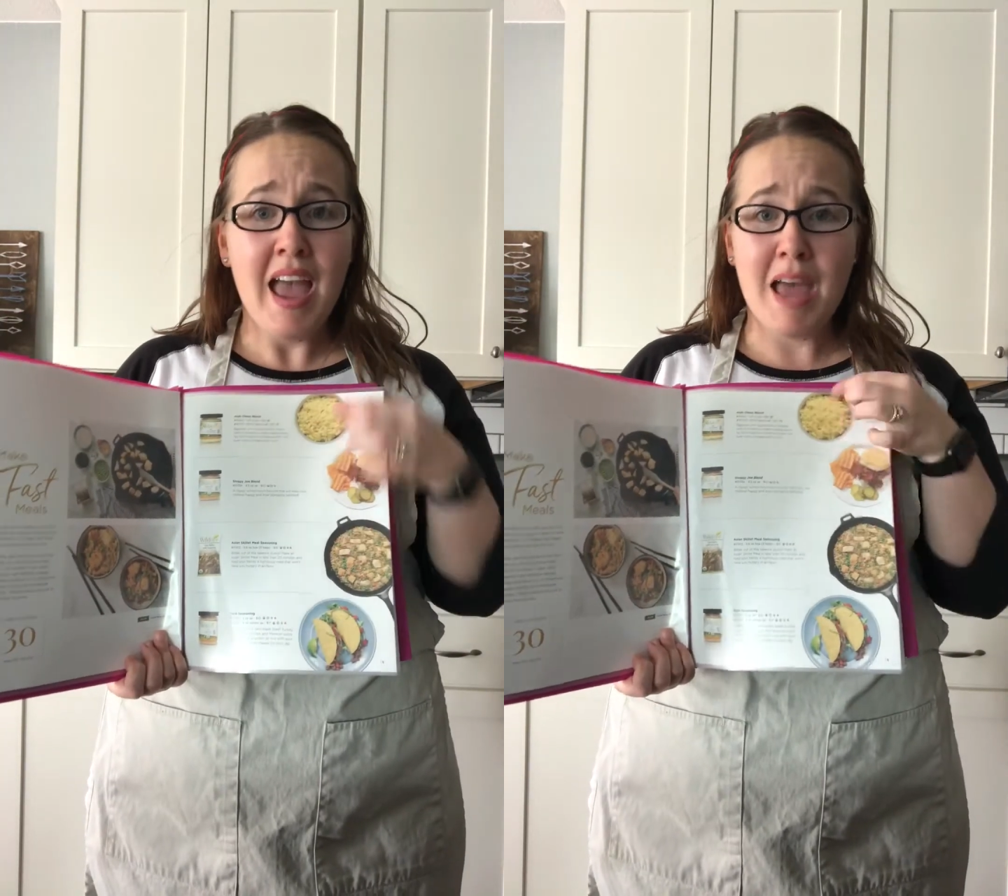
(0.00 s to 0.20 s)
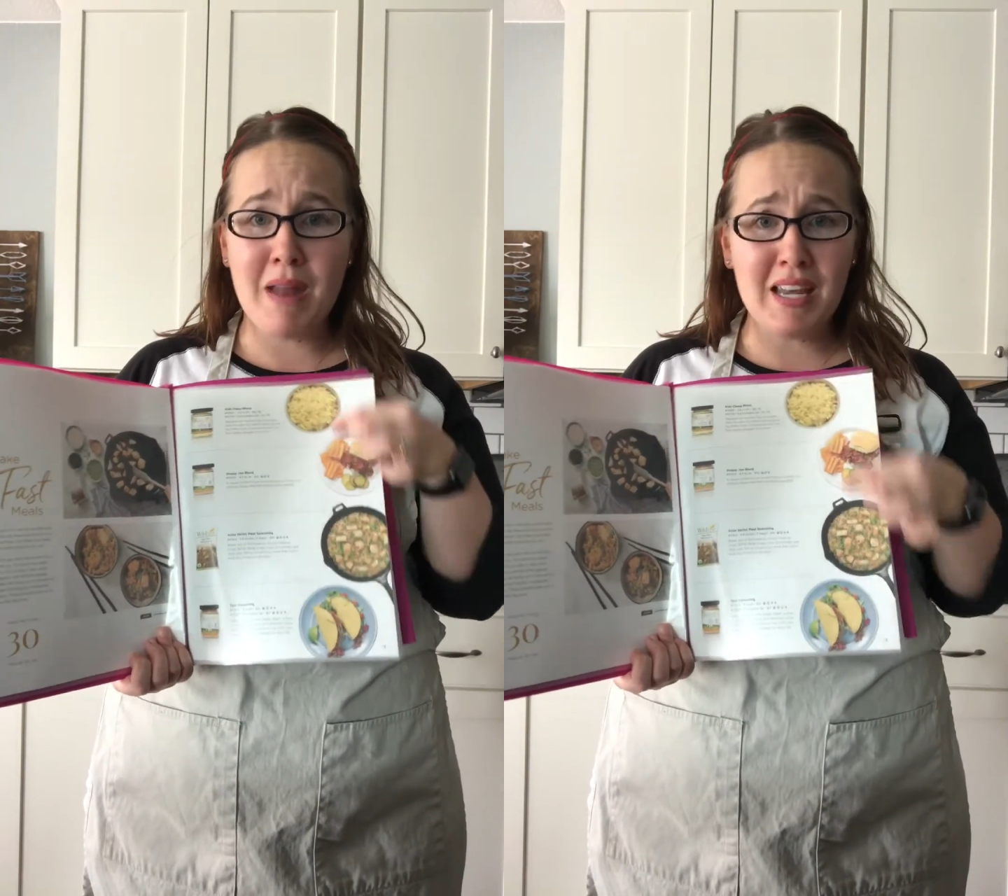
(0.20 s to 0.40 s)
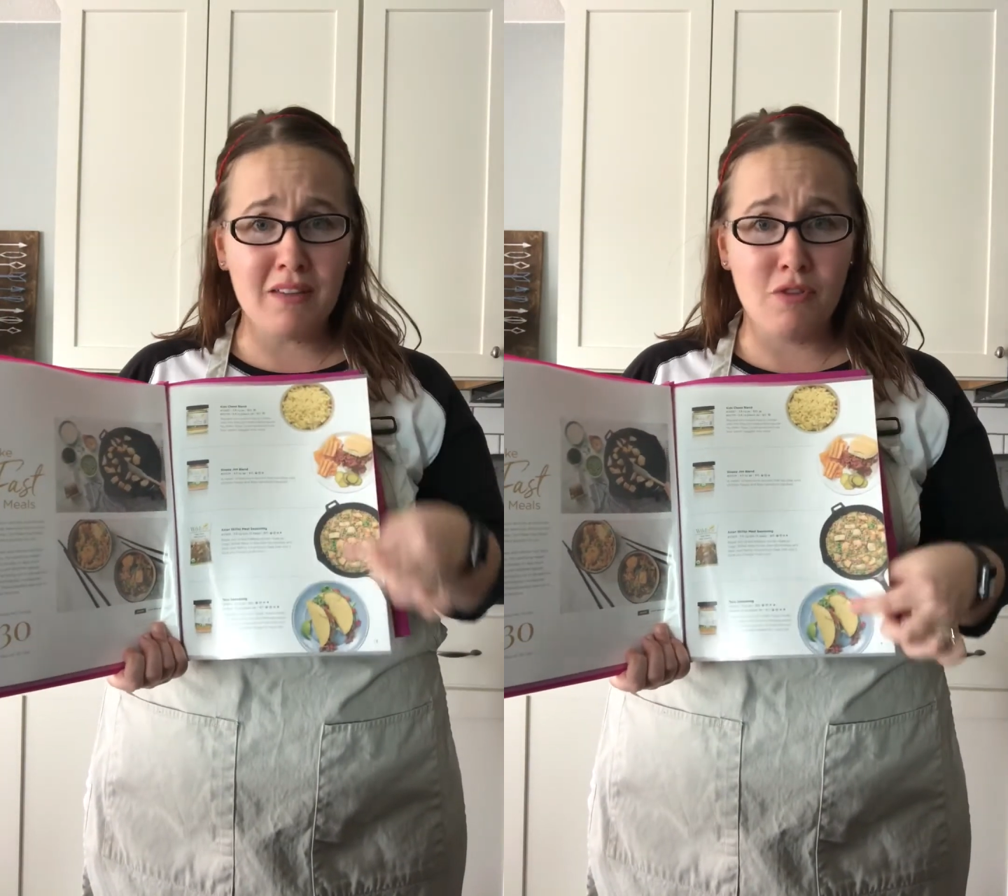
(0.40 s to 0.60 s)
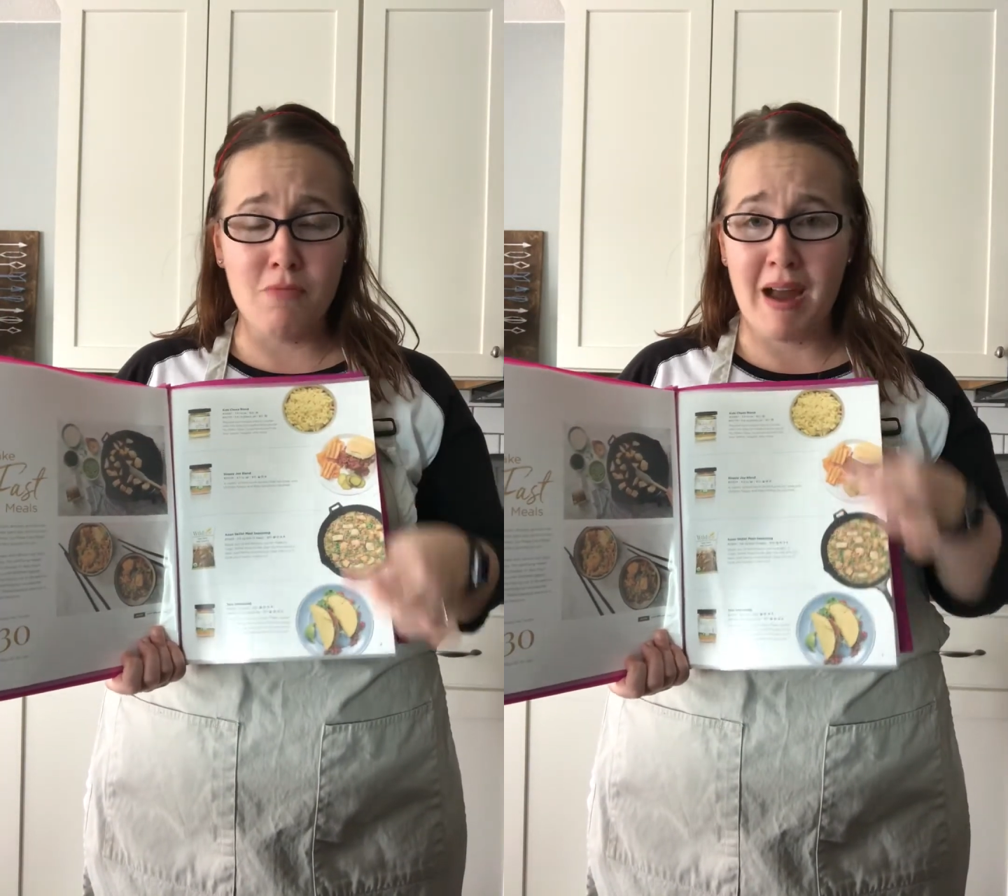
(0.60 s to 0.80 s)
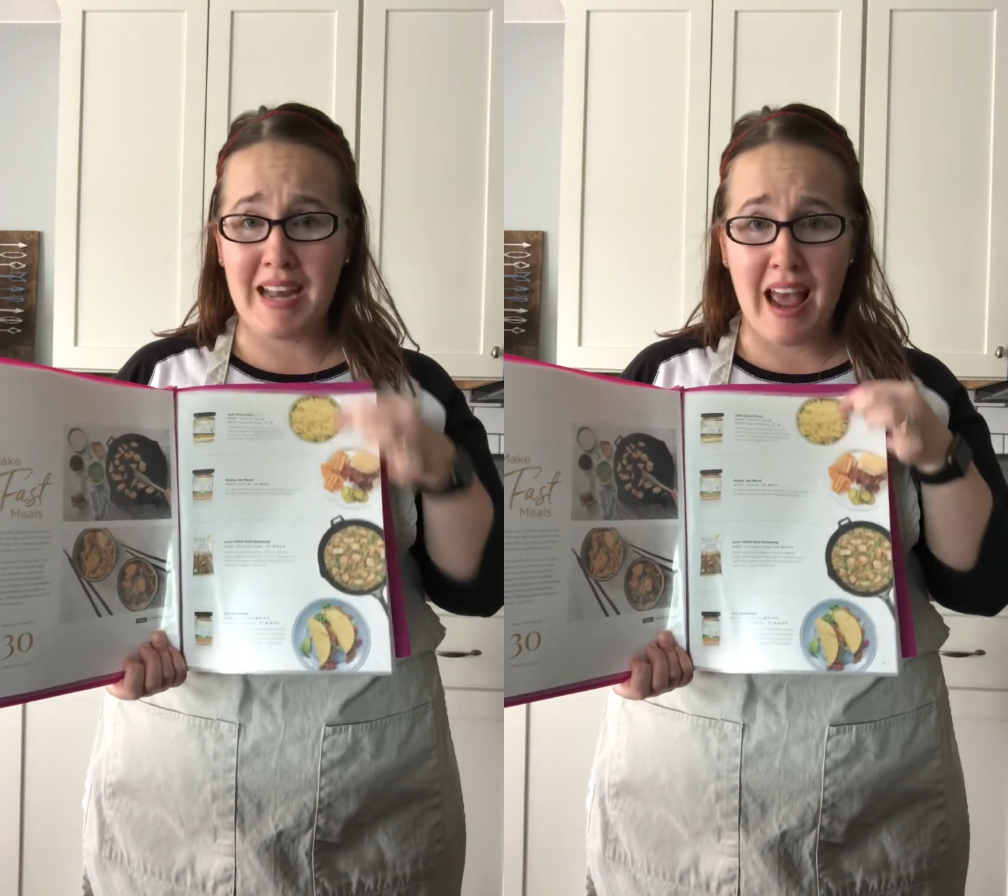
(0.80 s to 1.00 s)
And many of
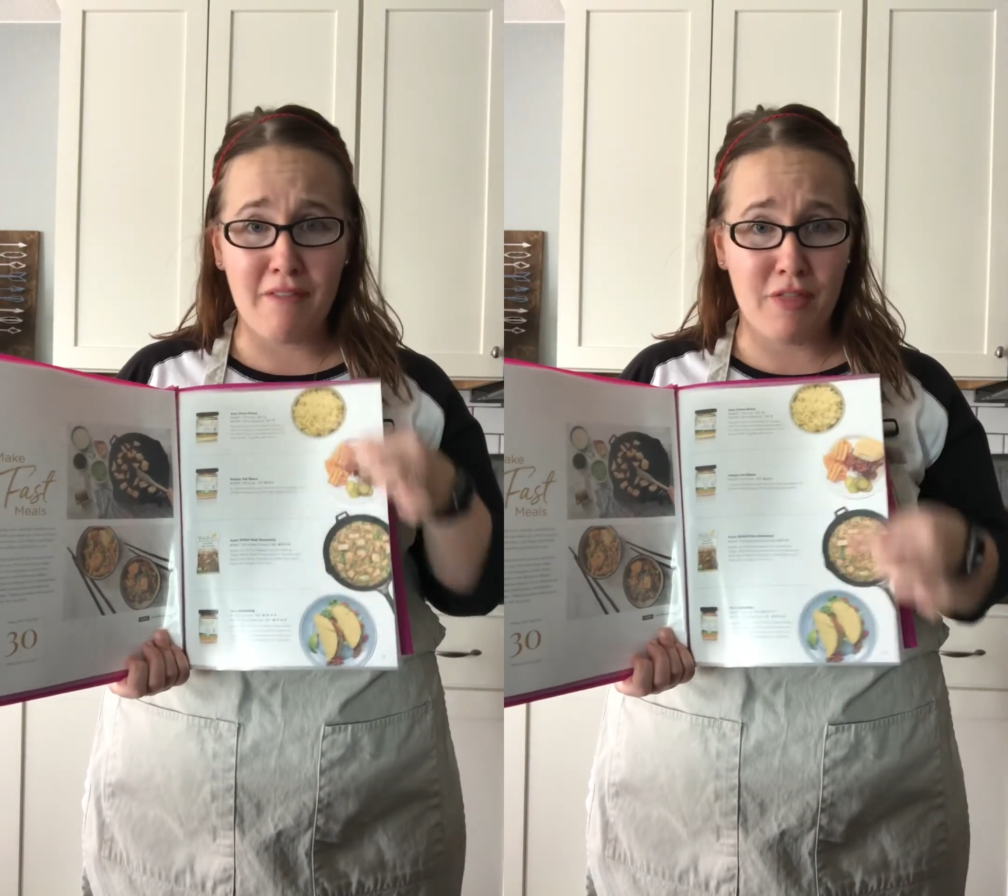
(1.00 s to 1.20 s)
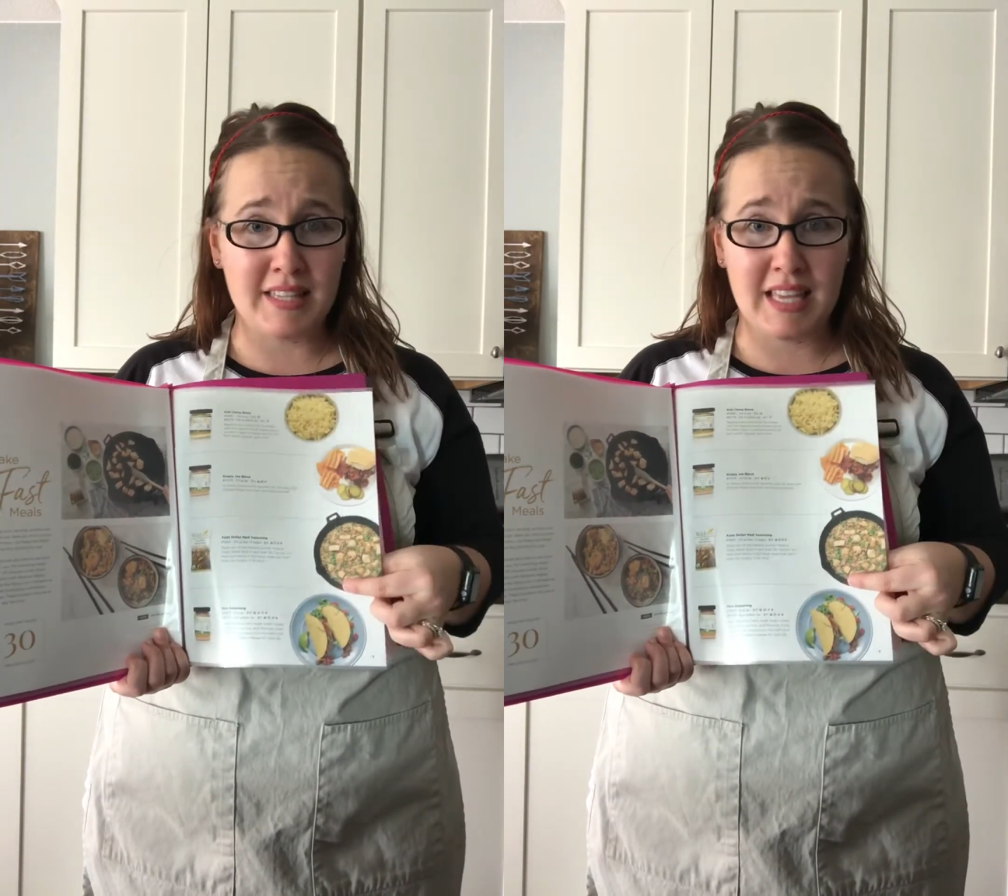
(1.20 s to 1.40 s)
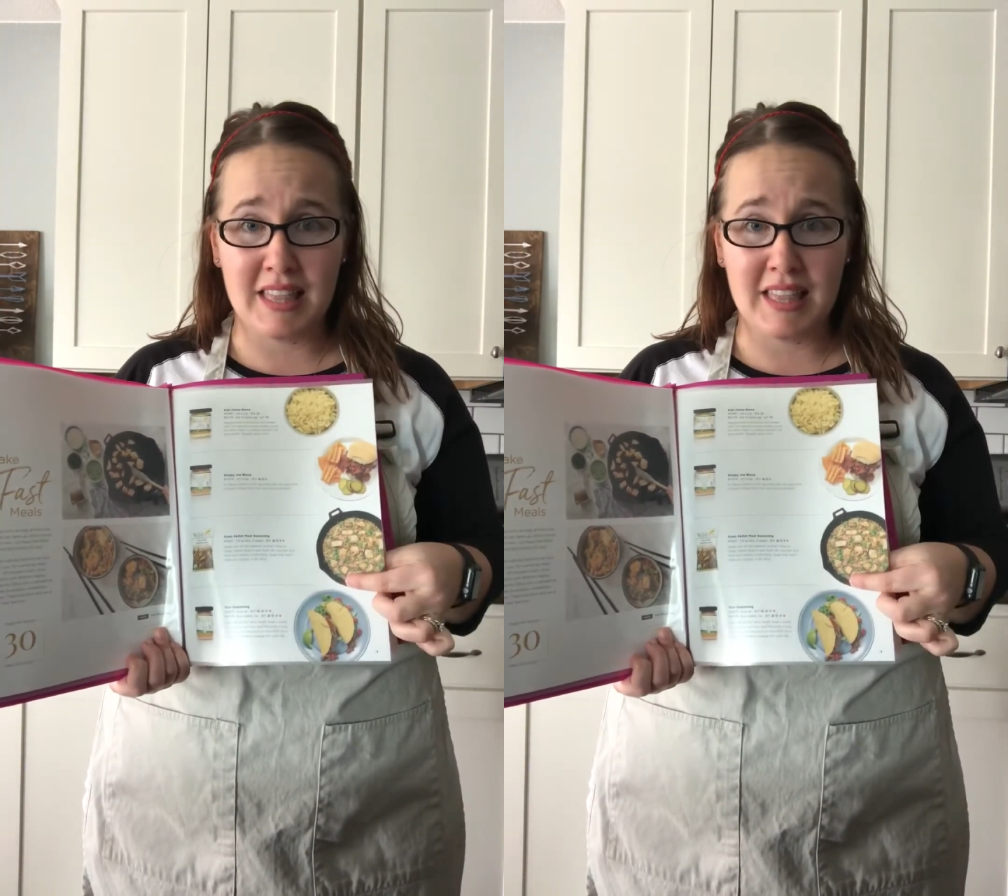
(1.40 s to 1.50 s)
you might have things